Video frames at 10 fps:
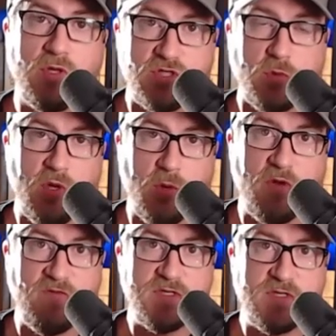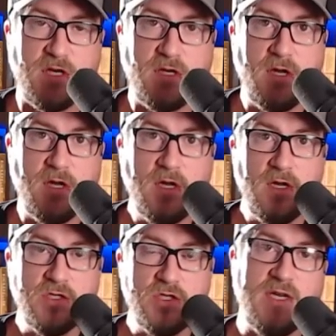we revisit it?
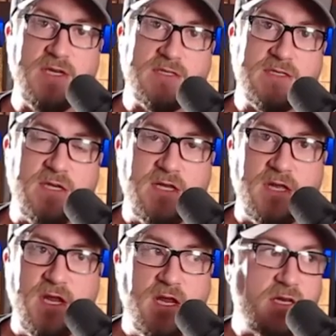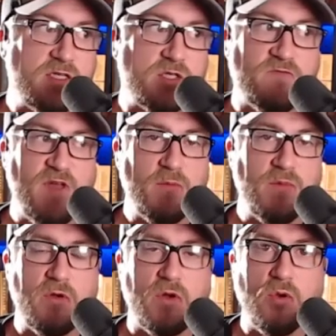Do you need to see that he and his family
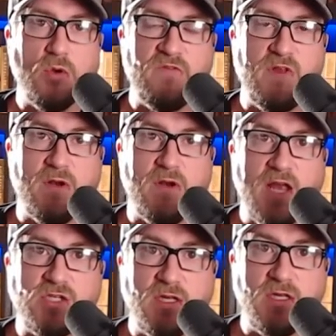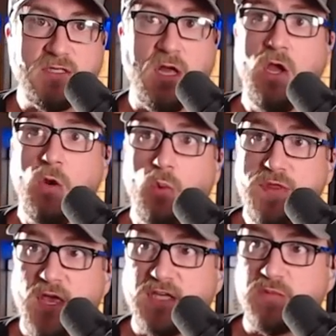are a group of internationalists with
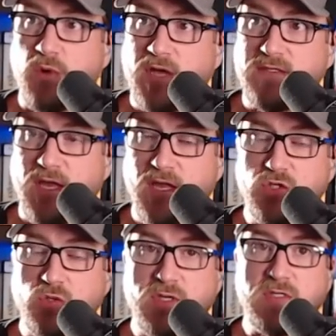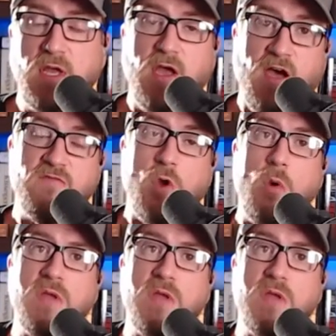the expressed interest of going